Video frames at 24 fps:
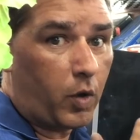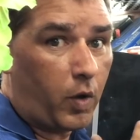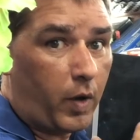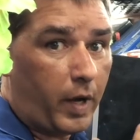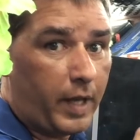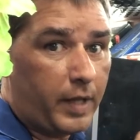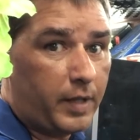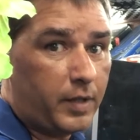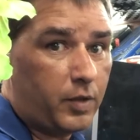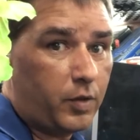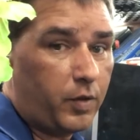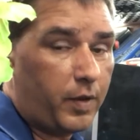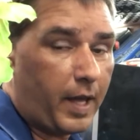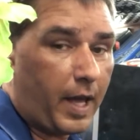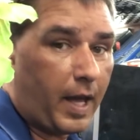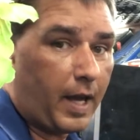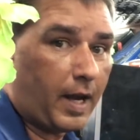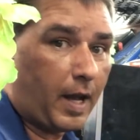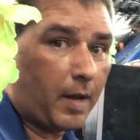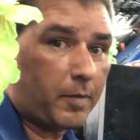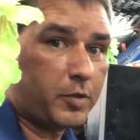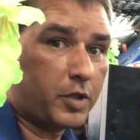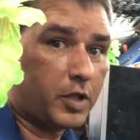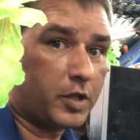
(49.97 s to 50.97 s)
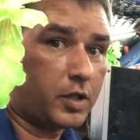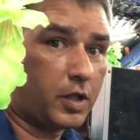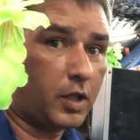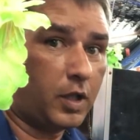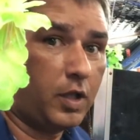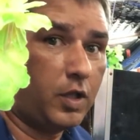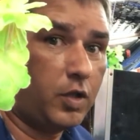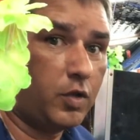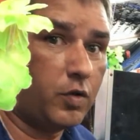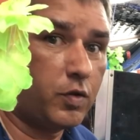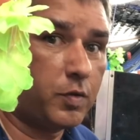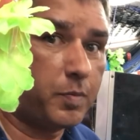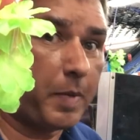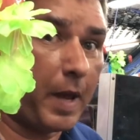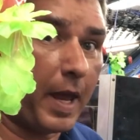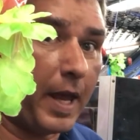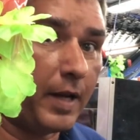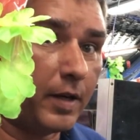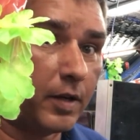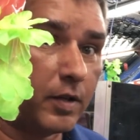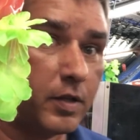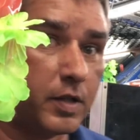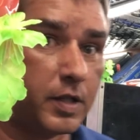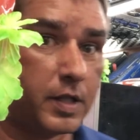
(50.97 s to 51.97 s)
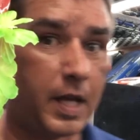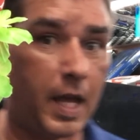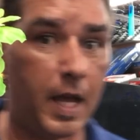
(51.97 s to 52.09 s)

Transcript: go ahead and do that. I'm just gonna use painter's